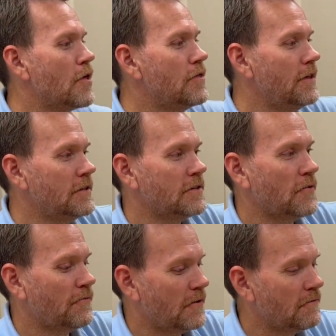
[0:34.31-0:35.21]
This is a
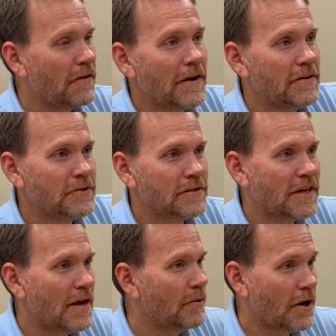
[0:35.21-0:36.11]
fun find that just
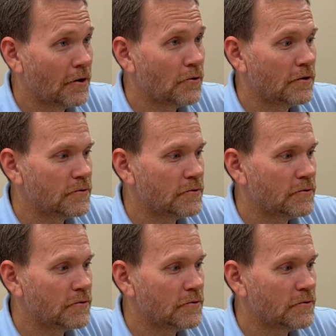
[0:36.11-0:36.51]
came in our doors